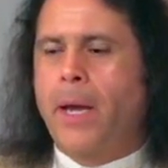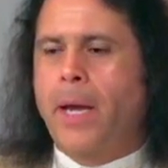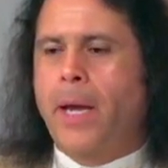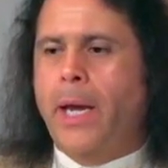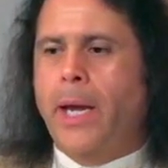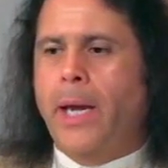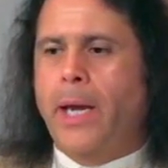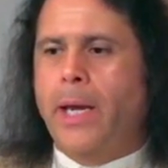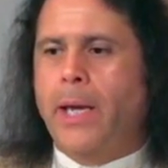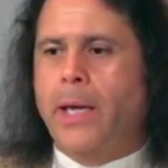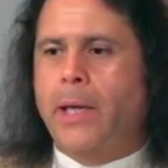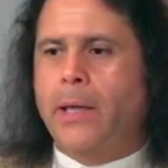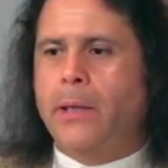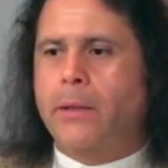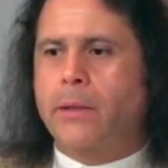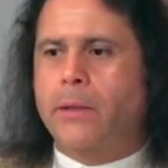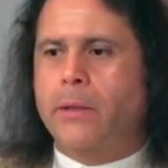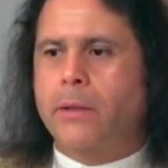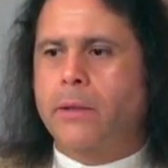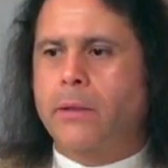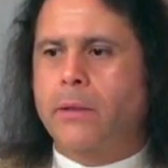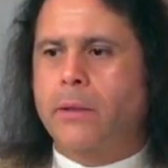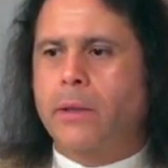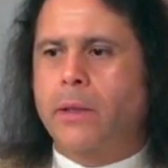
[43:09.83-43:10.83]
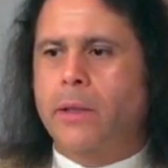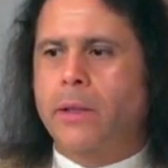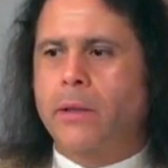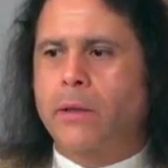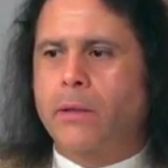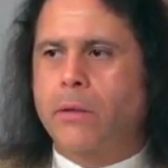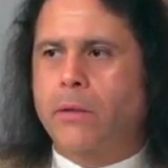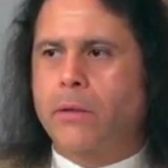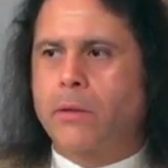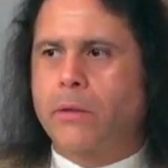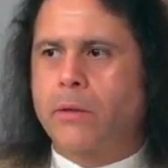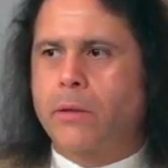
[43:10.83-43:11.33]
and
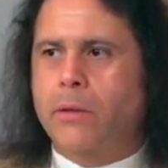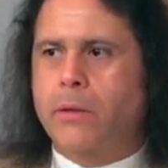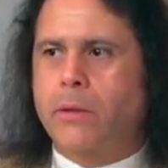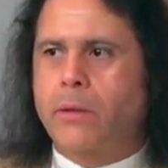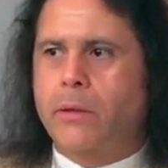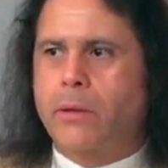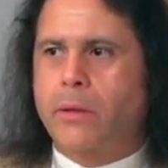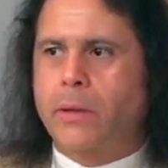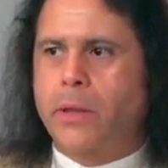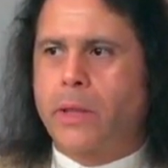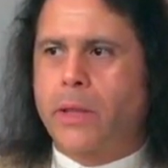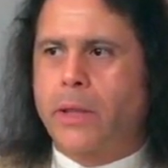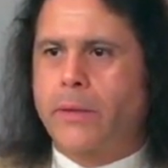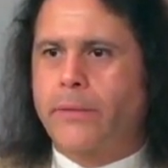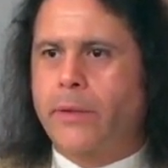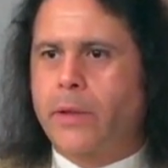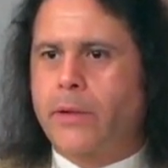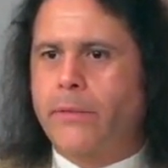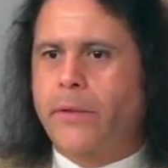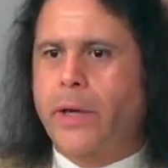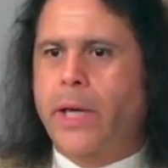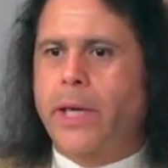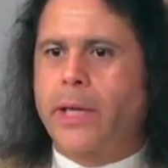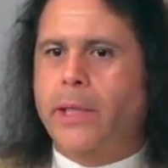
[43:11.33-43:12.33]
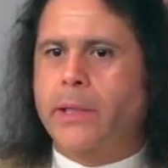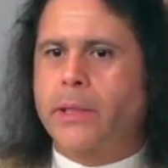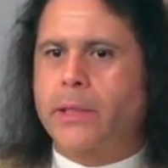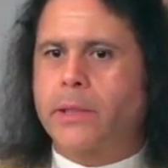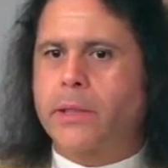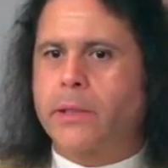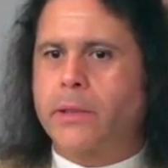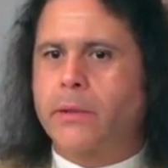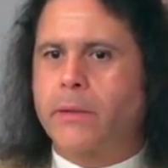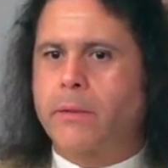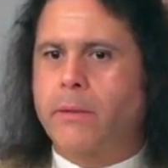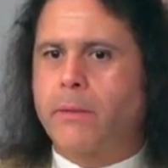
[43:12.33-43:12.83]
he'll give
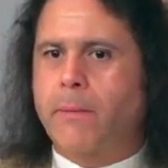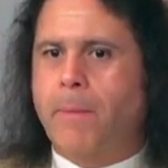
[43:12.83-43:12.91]
advice